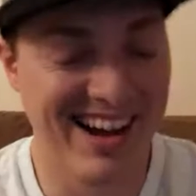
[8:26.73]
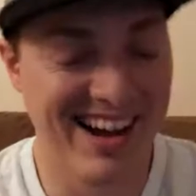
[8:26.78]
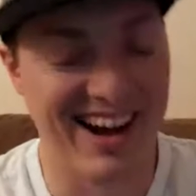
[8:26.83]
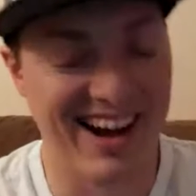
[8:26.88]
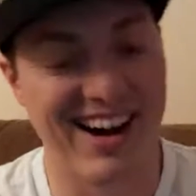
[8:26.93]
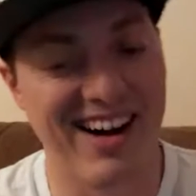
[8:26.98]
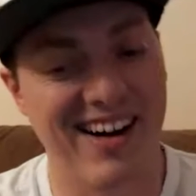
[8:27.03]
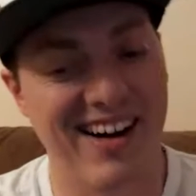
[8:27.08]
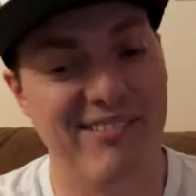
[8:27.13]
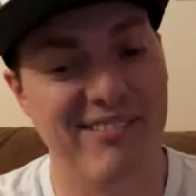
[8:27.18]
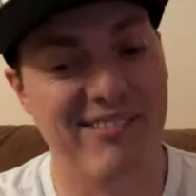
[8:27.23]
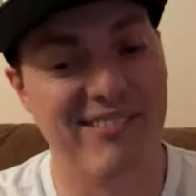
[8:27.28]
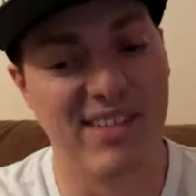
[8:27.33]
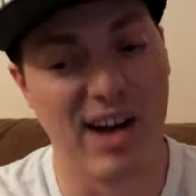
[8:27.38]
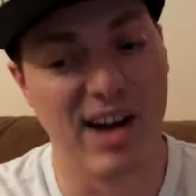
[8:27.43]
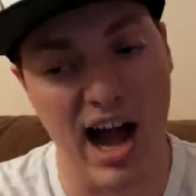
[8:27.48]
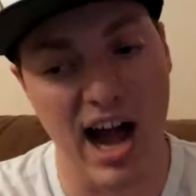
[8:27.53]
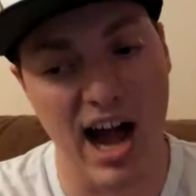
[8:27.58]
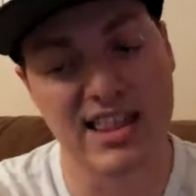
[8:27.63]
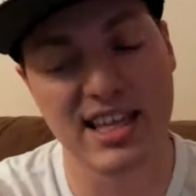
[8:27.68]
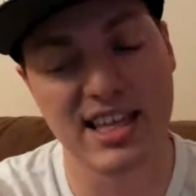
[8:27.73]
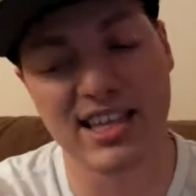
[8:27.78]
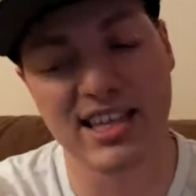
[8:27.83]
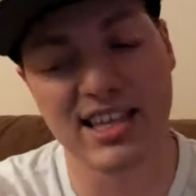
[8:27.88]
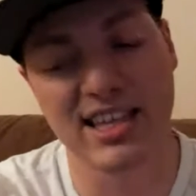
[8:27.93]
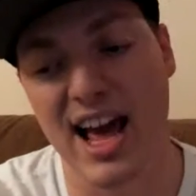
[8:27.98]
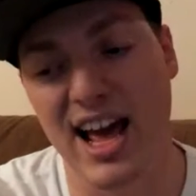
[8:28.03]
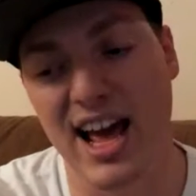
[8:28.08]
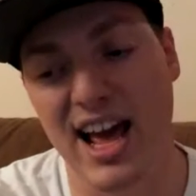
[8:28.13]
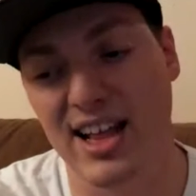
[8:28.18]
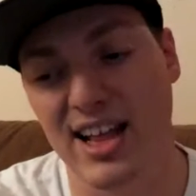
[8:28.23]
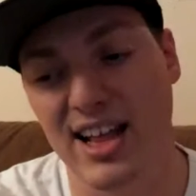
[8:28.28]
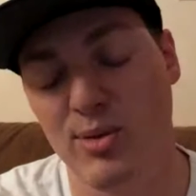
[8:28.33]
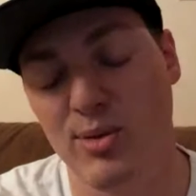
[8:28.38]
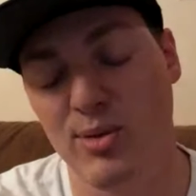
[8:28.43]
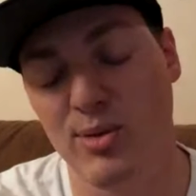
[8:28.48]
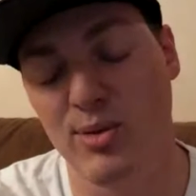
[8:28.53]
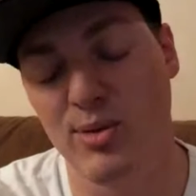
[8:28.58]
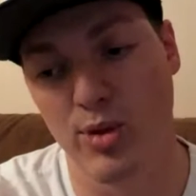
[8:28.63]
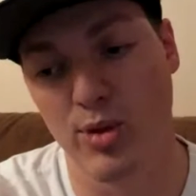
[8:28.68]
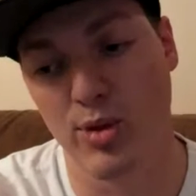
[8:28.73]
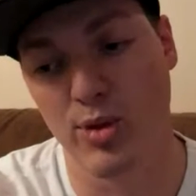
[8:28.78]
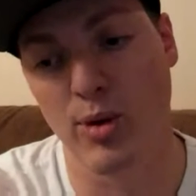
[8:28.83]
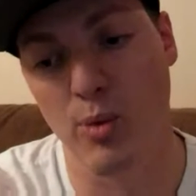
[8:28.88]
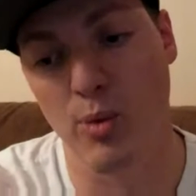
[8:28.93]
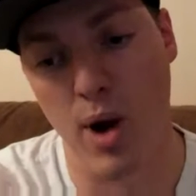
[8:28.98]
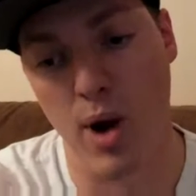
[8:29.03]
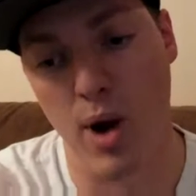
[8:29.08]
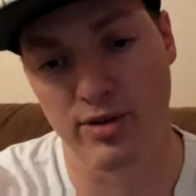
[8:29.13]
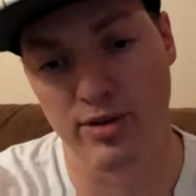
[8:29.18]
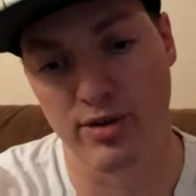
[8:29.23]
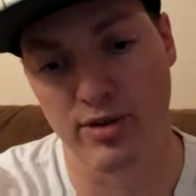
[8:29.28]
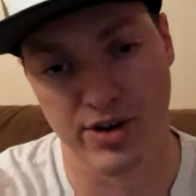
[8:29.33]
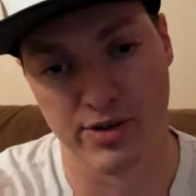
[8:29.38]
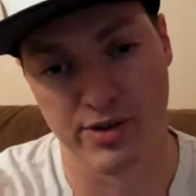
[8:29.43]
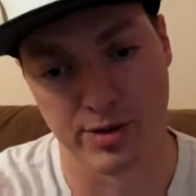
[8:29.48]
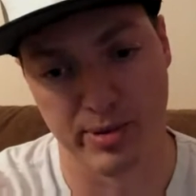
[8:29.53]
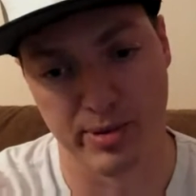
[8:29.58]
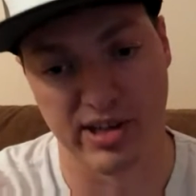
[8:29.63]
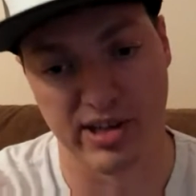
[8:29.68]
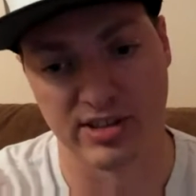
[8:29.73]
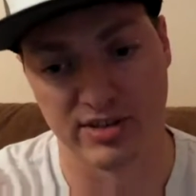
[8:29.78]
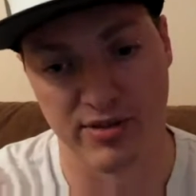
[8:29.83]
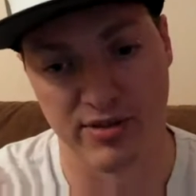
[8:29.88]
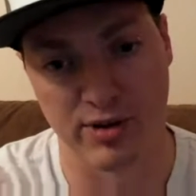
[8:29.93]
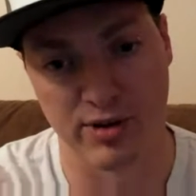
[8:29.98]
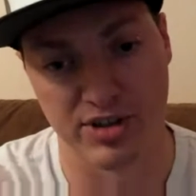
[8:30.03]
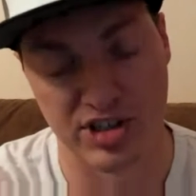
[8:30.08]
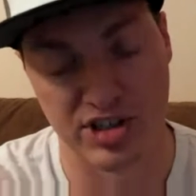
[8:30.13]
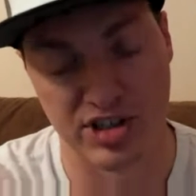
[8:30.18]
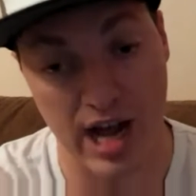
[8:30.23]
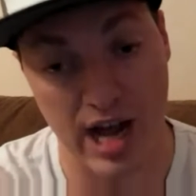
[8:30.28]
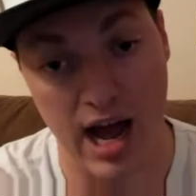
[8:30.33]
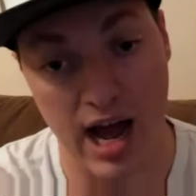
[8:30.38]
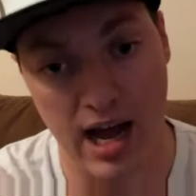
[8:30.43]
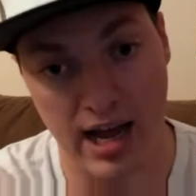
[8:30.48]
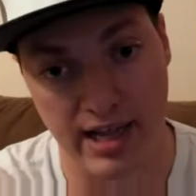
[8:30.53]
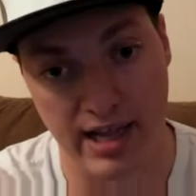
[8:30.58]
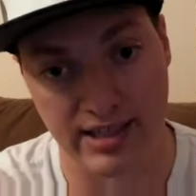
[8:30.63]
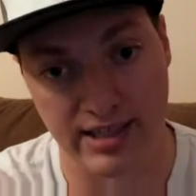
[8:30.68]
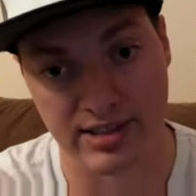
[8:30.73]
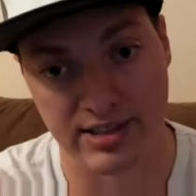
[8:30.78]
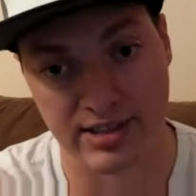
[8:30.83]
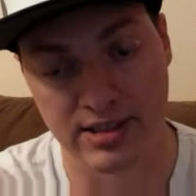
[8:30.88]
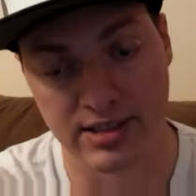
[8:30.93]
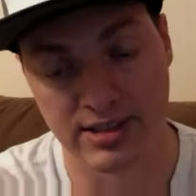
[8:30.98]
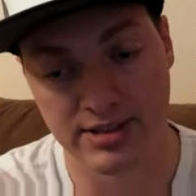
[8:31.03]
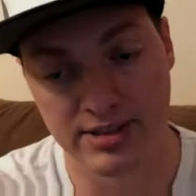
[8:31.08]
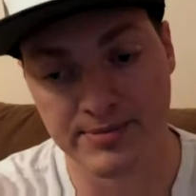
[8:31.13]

I think that their wide receivers, because of their size